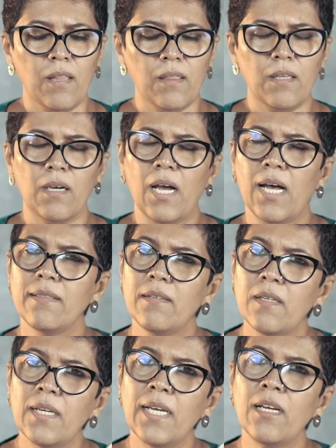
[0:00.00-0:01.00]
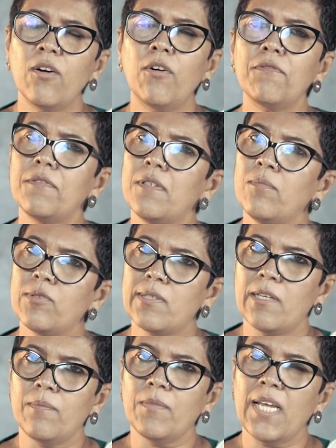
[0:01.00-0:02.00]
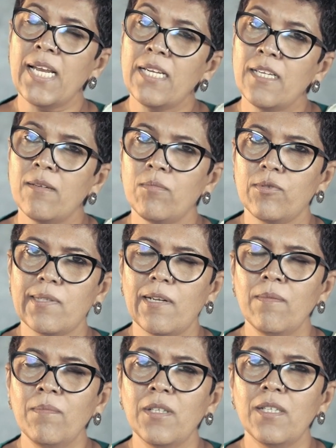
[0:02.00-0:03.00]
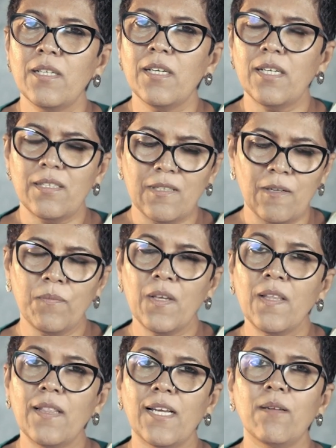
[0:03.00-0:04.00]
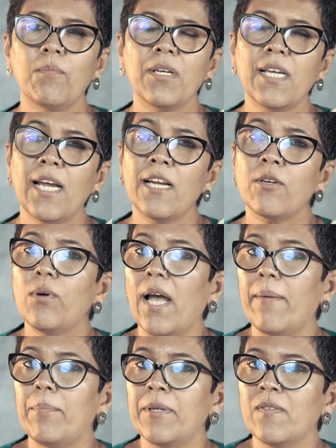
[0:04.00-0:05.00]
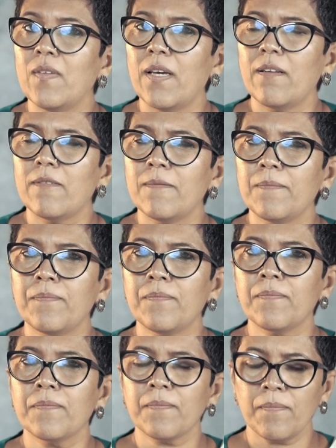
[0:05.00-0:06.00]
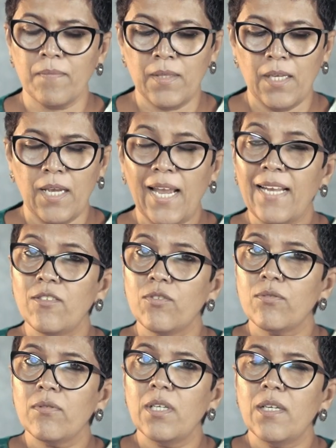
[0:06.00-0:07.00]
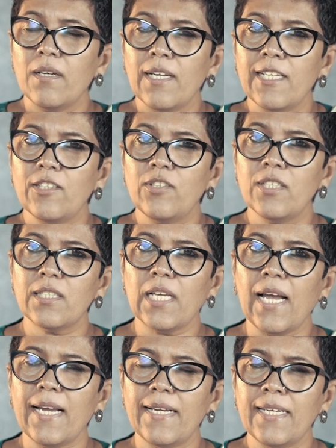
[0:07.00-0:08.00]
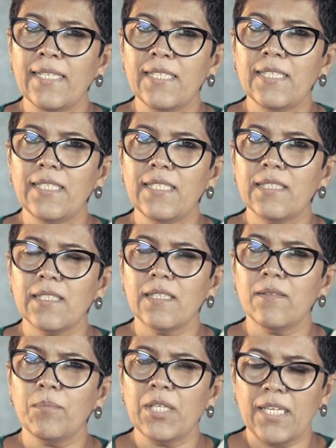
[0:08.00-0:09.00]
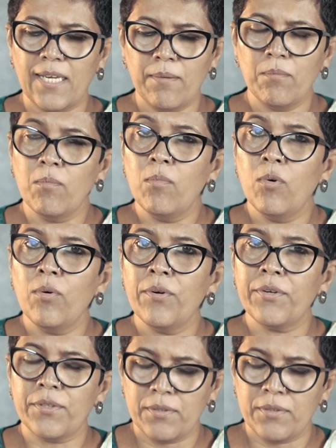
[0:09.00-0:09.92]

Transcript: The othering of the Muslim, the Indian Muslim, is something that began to happen there. And so the religious identities became more,